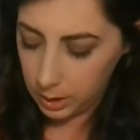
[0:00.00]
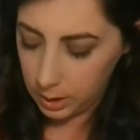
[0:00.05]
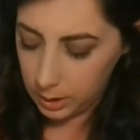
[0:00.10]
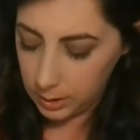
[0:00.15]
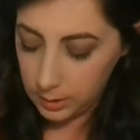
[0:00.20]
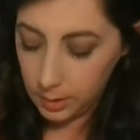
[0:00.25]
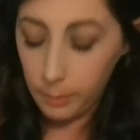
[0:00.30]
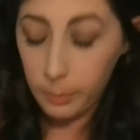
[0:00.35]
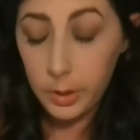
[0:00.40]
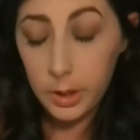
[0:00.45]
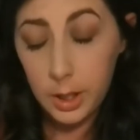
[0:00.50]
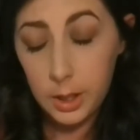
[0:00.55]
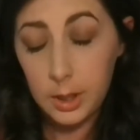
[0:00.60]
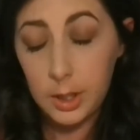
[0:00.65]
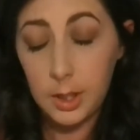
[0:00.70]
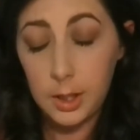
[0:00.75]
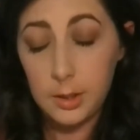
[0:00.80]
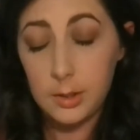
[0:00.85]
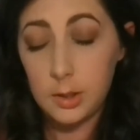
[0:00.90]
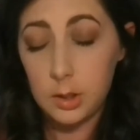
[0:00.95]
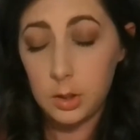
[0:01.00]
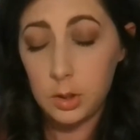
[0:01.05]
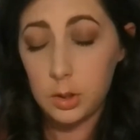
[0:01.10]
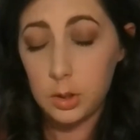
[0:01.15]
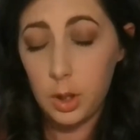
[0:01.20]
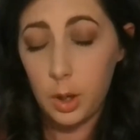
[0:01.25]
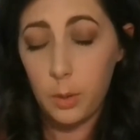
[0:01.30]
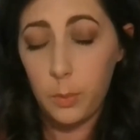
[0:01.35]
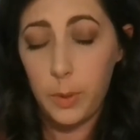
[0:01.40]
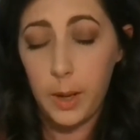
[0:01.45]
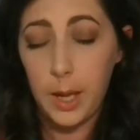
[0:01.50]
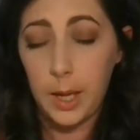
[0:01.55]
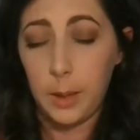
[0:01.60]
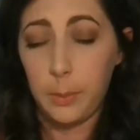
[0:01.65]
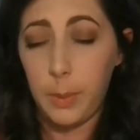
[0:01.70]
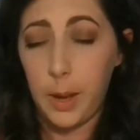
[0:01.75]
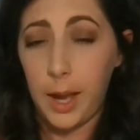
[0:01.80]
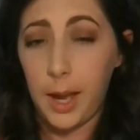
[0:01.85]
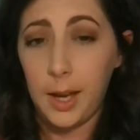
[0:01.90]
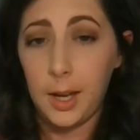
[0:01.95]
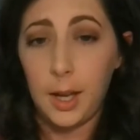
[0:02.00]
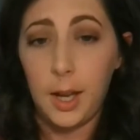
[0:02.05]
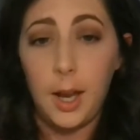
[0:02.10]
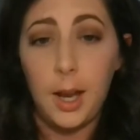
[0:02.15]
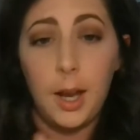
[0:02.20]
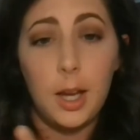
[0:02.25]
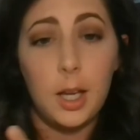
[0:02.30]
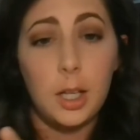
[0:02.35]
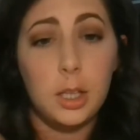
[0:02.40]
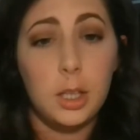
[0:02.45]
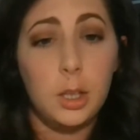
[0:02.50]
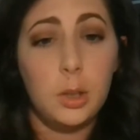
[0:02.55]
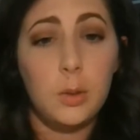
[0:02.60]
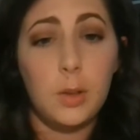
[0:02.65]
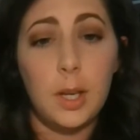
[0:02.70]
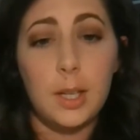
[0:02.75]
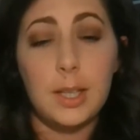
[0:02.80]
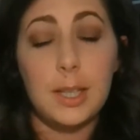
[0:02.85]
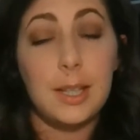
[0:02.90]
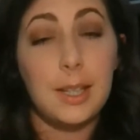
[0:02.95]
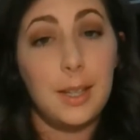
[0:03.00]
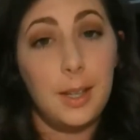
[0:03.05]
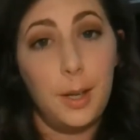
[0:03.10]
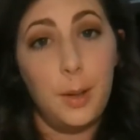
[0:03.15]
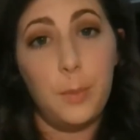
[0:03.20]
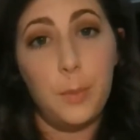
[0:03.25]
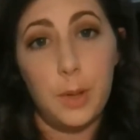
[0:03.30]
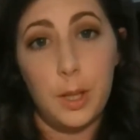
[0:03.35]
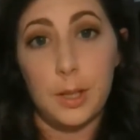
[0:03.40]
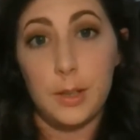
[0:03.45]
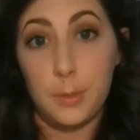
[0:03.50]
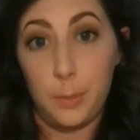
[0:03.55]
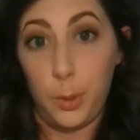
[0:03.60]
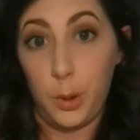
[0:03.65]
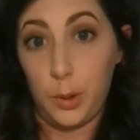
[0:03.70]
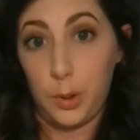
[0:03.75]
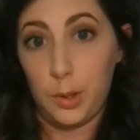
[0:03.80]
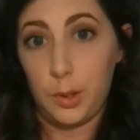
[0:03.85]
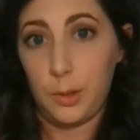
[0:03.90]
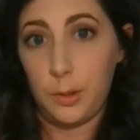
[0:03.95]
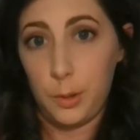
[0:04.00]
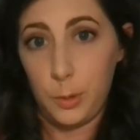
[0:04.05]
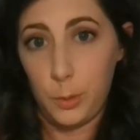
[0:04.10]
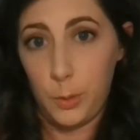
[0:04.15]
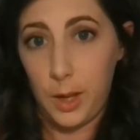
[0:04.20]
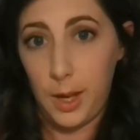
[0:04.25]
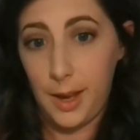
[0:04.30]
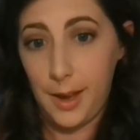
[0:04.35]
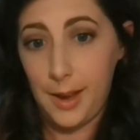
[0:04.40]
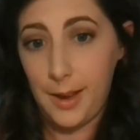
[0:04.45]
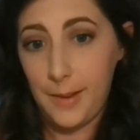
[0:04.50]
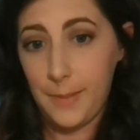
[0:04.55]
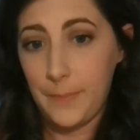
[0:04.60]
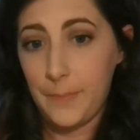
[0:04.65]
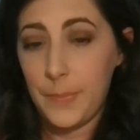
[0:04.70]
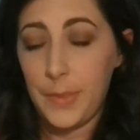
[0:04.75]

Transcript: some of the things in your tote bag back, you get to keep this book, okay?